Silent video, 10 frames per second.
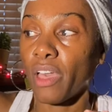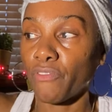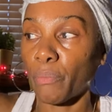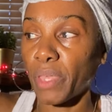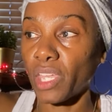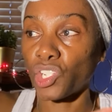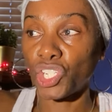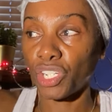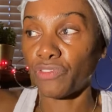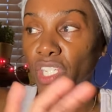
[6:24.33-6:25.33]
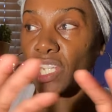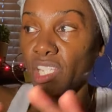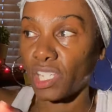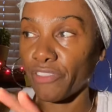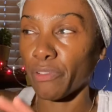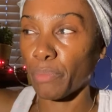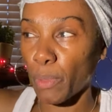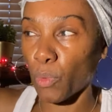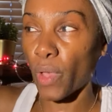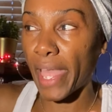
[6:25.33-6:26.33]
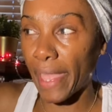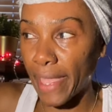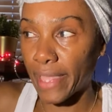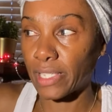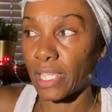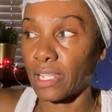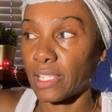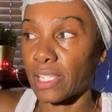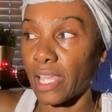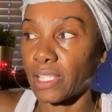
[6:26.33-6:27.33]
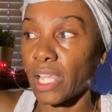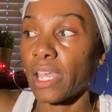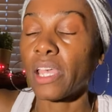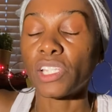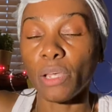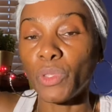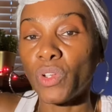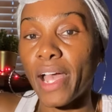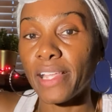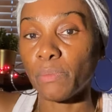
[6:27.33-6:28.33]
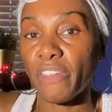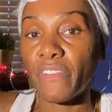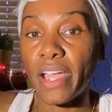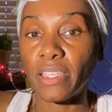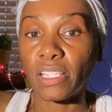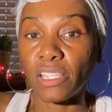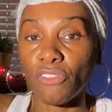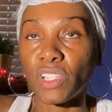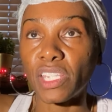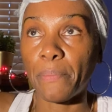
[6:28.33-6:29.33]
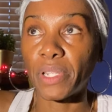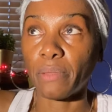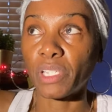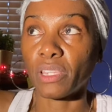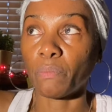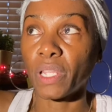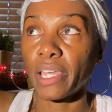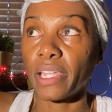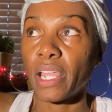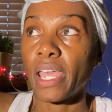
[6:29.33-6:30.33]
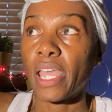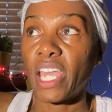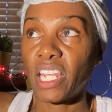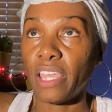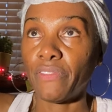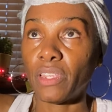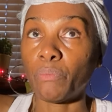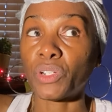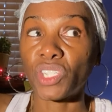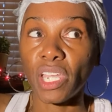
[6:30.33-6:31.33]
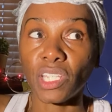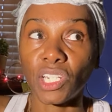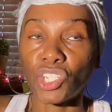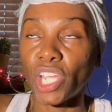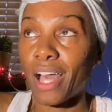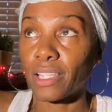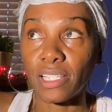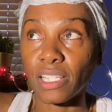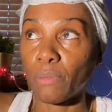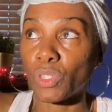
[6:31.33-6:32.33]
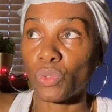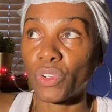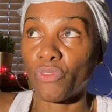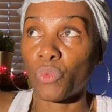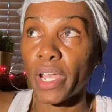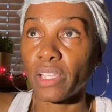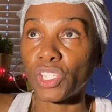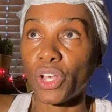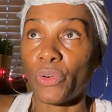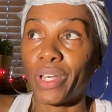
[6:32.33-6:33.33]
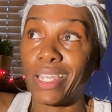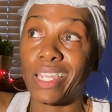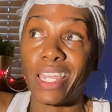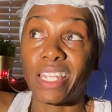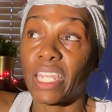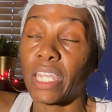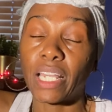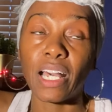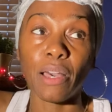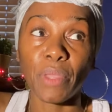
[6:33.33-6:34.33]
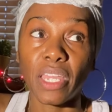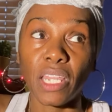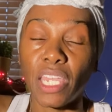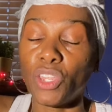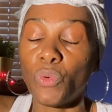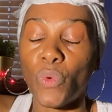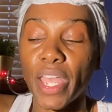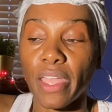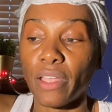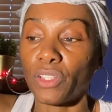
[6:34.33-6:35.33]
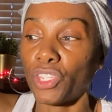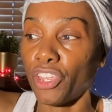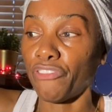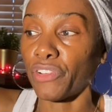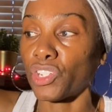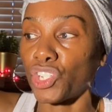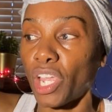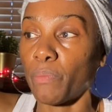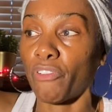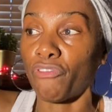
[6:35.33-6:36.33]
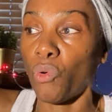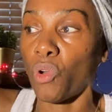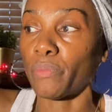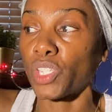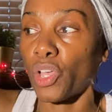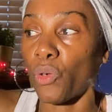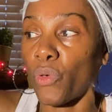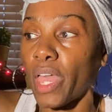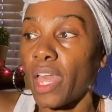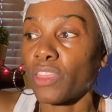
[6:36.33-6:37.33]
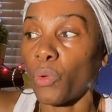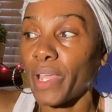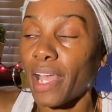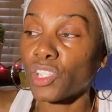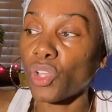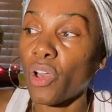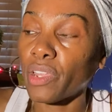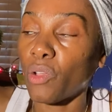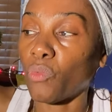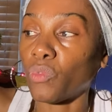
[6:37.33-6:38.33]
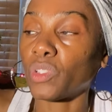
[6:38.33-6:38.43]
from being shifted to these different people's hands, in a sense, some of you guys may find yourself stepping up to the plate and even protecting a child in some sort of way. So, it can come in any way, different shape or form. So the way I saw it